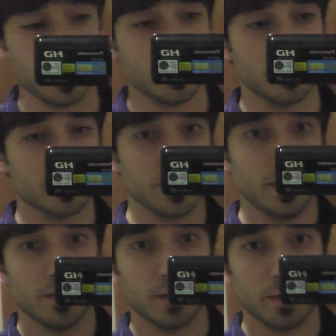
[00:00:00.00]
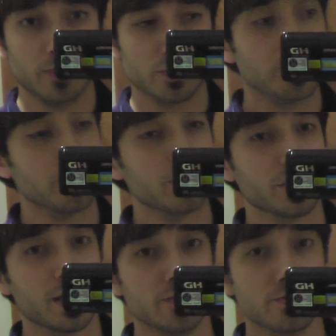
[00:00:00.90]
get this, maybe the trimmable
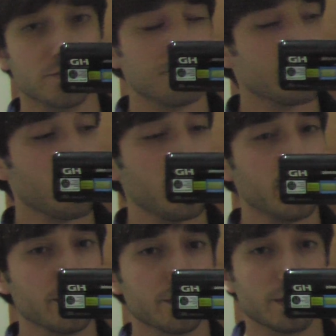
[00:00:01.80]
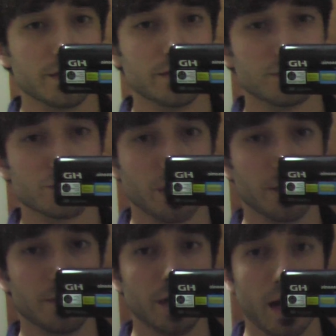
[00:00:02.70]
stage on and get this straight
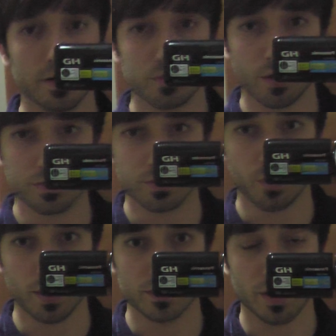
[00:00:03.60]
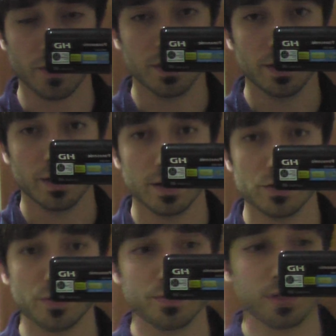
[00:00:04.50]
up and down as far as these weights go, it
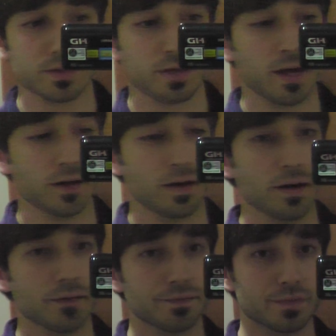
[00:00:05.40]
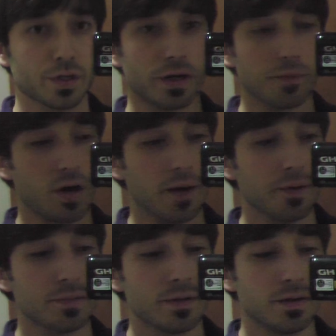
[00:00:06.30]
should fix that turning problem.